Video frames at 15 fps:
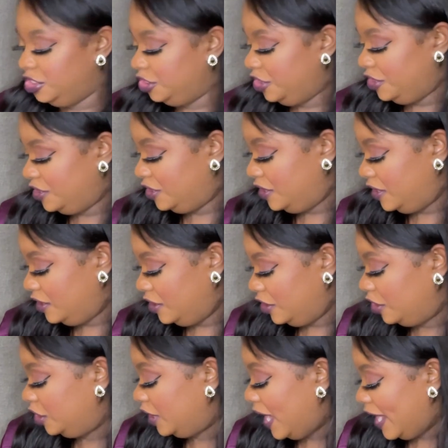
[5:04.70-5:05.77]
due to the
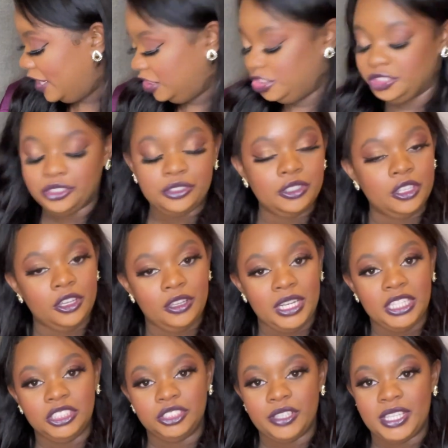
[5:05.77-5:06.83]
hydroquinone
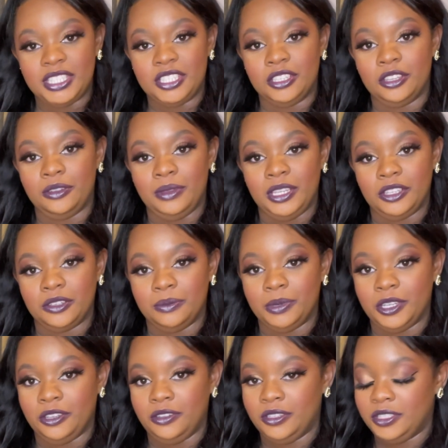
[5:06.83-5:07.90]
and tretinoin
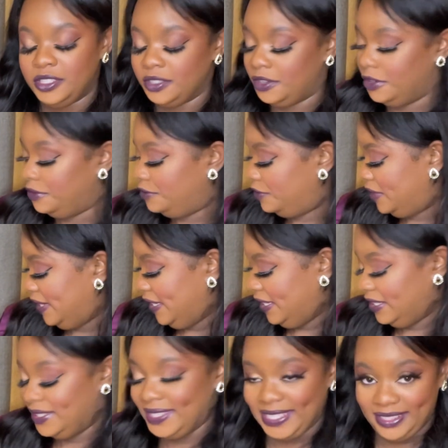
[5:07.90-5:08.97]
components of the
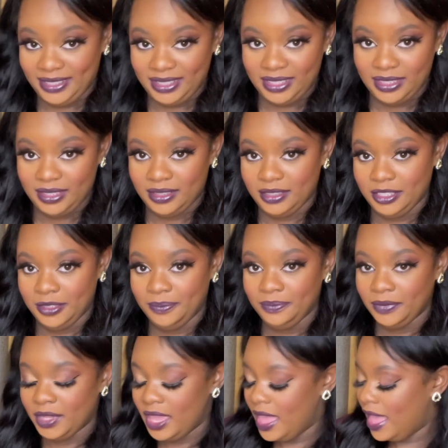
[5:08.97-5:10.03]
skin system,
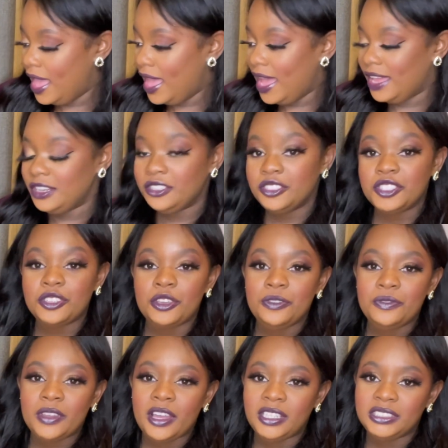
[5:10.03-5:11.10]
and also if
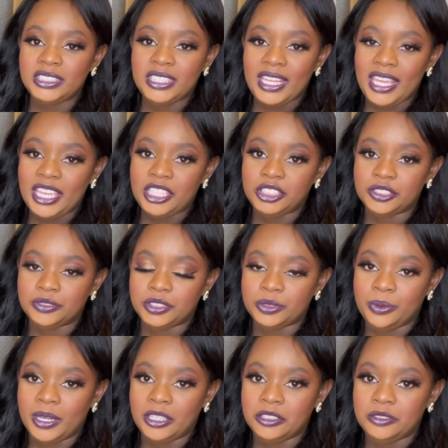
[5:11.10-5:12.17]
you're under the age of
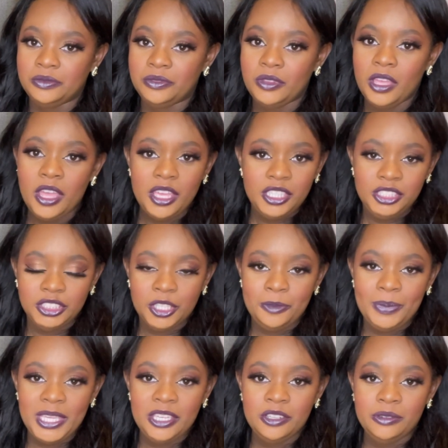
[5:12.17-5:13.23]
12. You know,
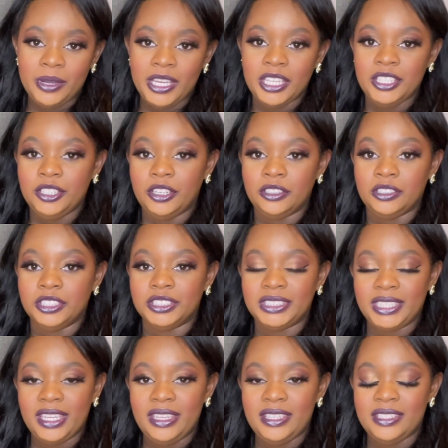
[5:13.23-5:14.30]
being quite young, your
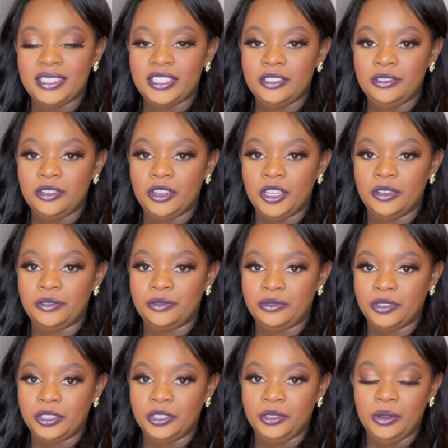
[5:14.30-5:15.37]
skin is still going
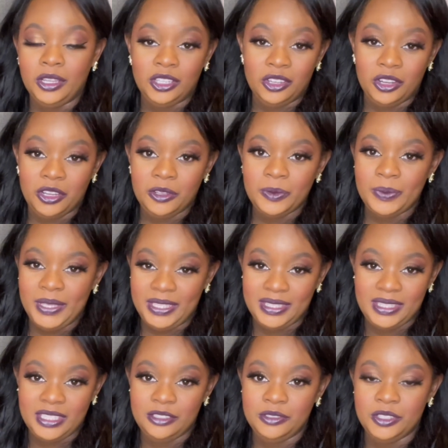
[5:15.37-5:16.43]
through a lot, it's
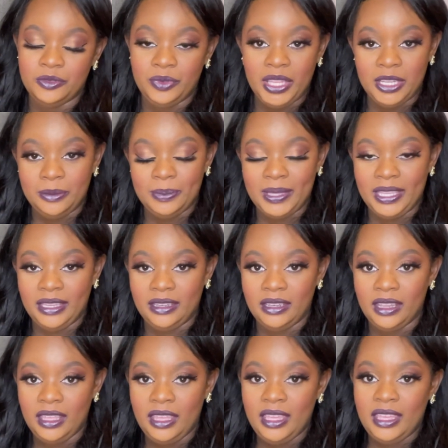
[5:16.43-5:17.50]
still developing,
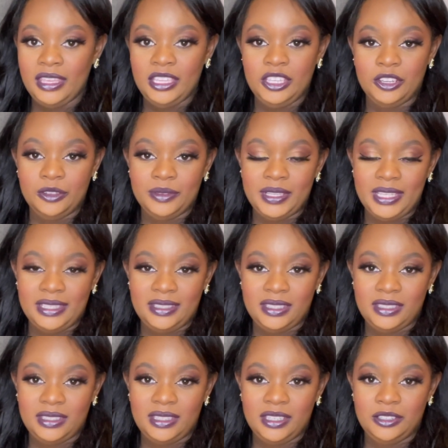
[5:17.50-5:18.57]
you know, it's
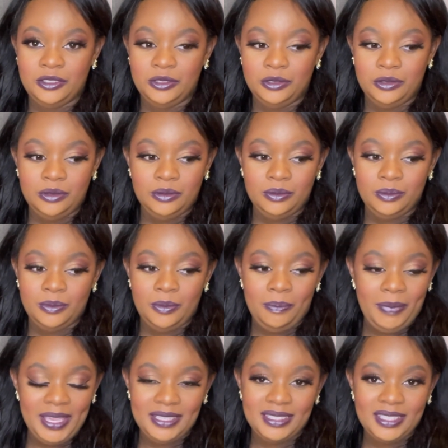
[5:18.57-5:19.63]
still
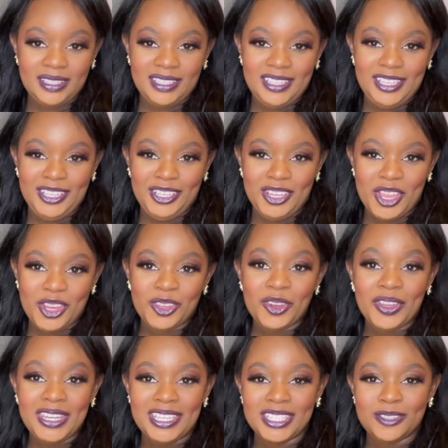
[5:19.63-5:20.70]
basically not
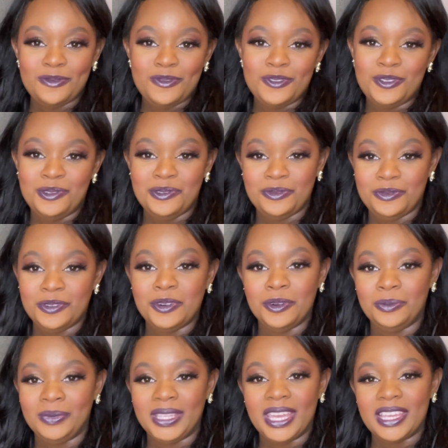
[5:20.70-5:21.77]
in its full
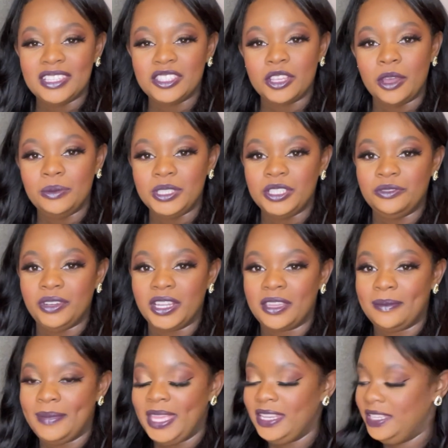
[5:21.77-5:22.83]
form yet, so I wouldn't
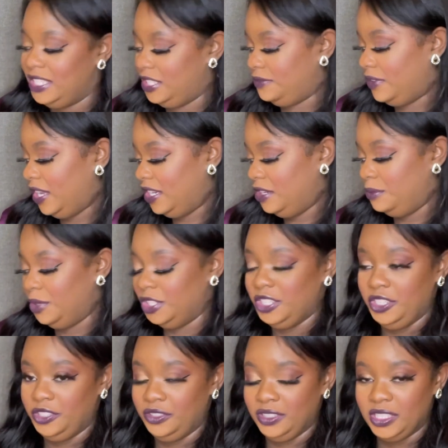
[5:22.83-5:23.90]
recommend this for anyone
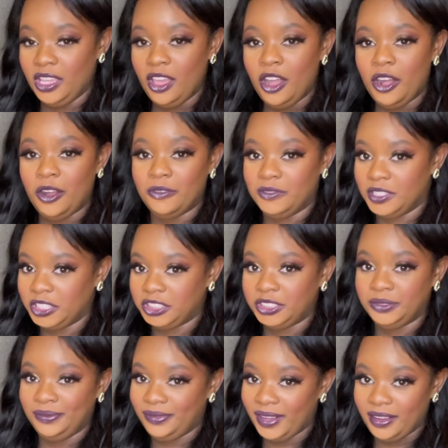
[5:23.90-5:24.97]
who's of such a
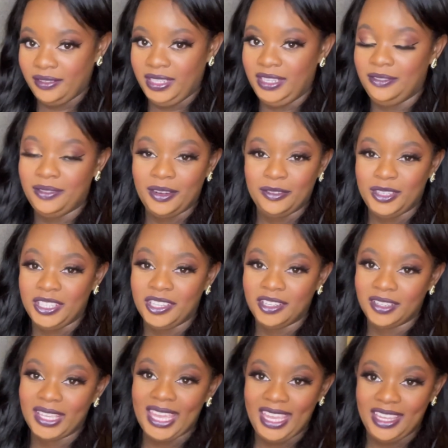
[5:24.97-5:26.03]
very
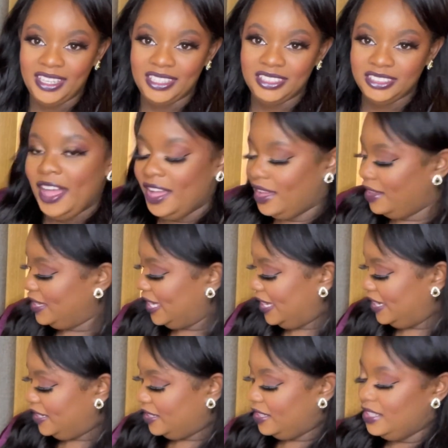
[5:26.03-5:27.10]
young age. Okay,
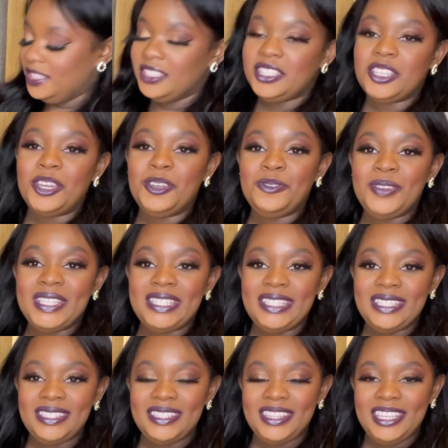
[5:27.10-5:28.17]
so this
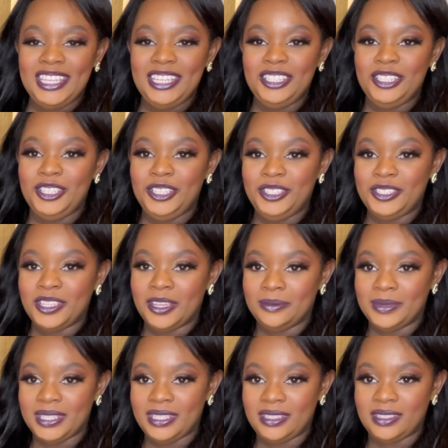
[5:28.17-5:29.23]
is the NuDerm
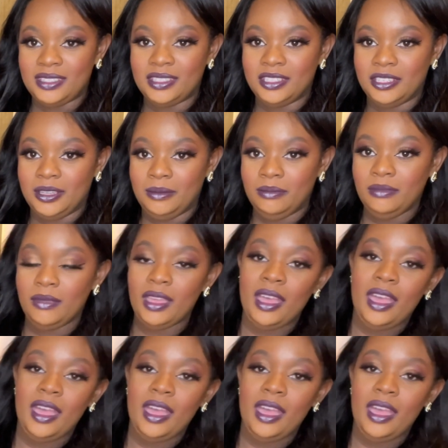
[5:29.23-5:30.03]
system.